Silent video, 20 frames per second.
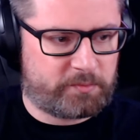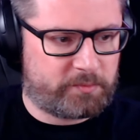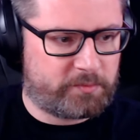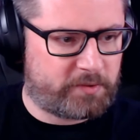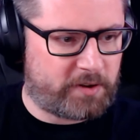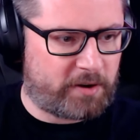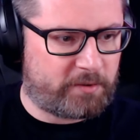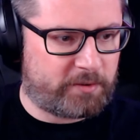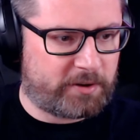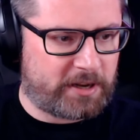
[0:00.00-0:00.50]

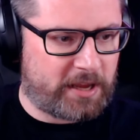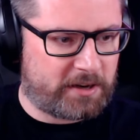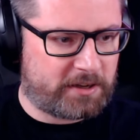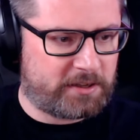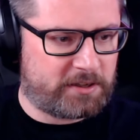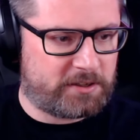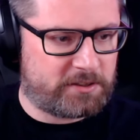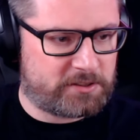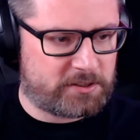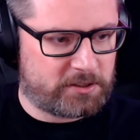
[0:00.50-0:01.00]
Farid
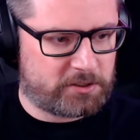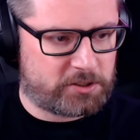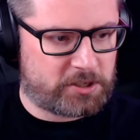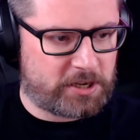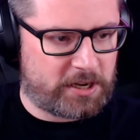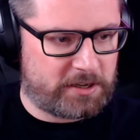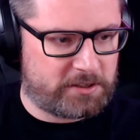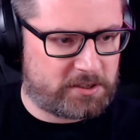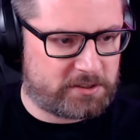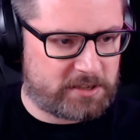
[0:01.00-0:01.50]
Ali's in the
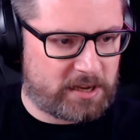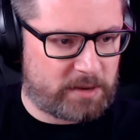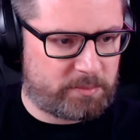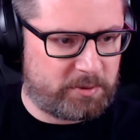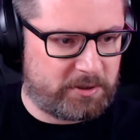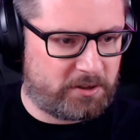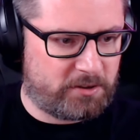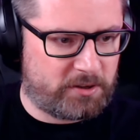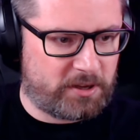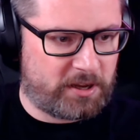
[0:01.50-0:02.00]
chat. He says, Happy
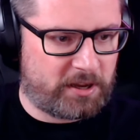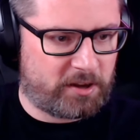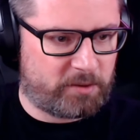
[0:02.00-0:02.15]
New Year.